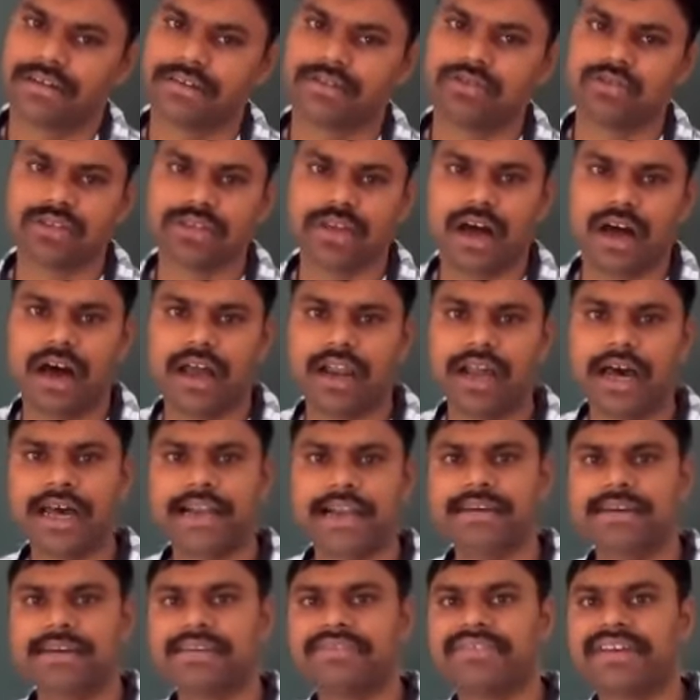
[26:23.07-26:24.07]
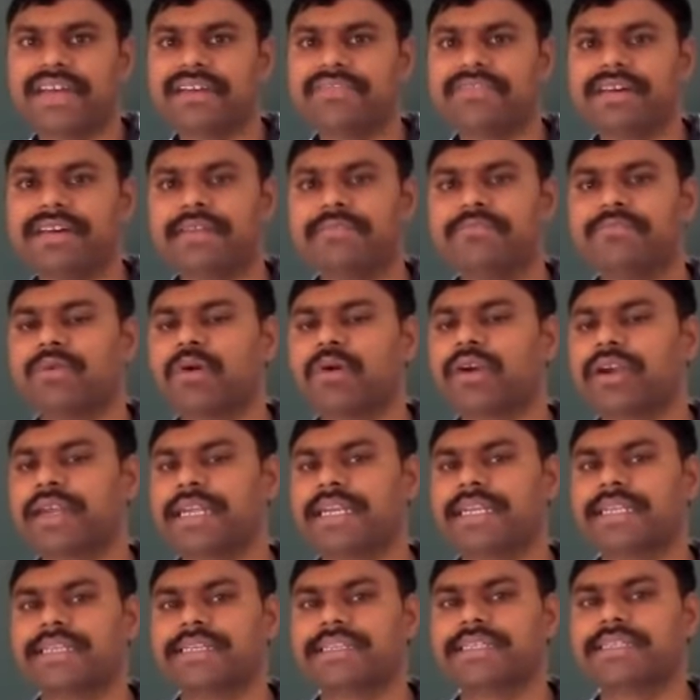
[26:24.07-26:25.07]
Those all are very
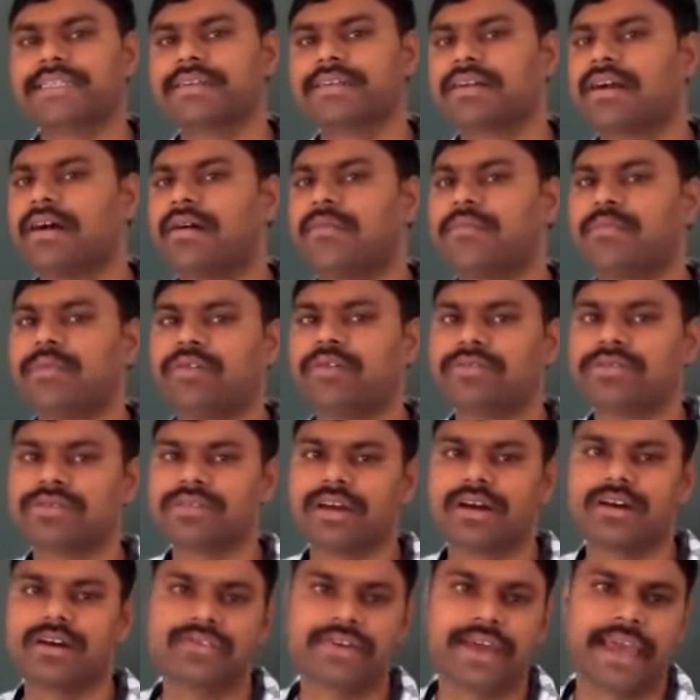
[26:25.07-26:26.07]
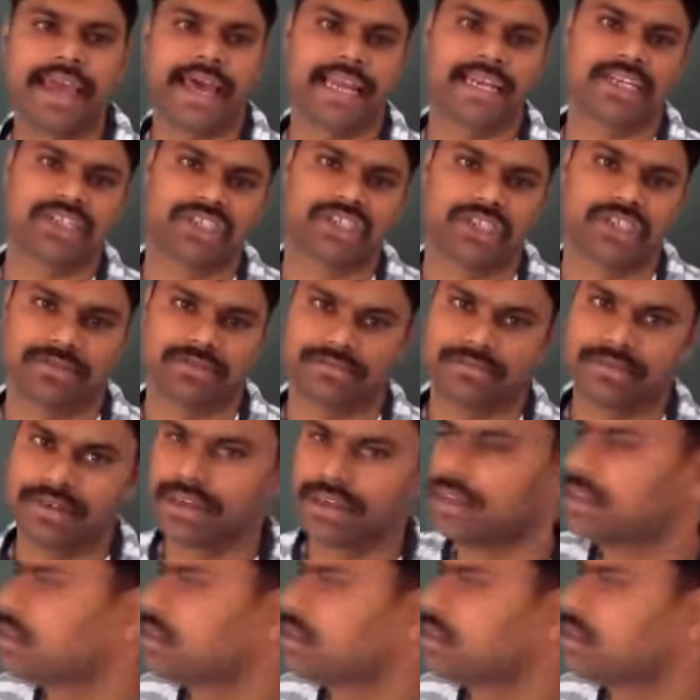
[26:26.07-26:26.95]
important compounds of calcium.